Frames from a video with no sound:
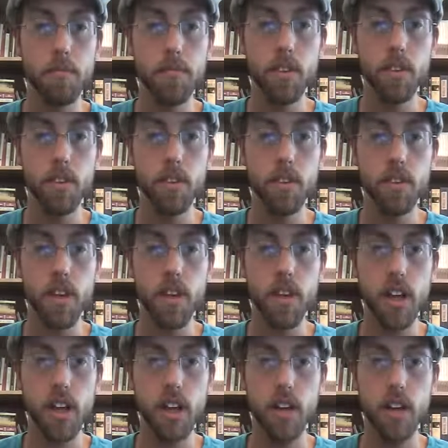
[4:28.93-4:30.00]
you just
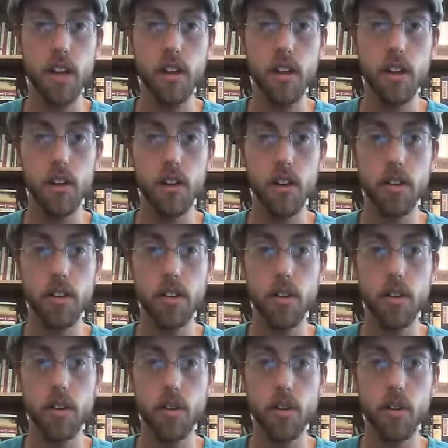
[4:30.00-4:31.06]
take your
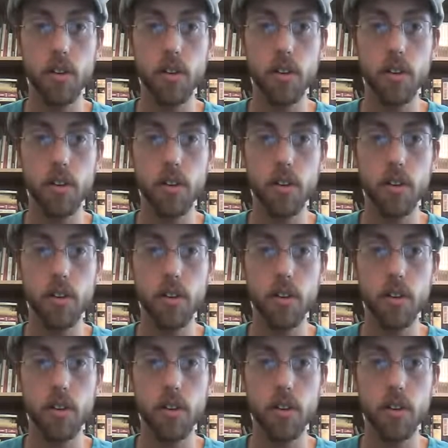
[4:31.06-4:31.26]
2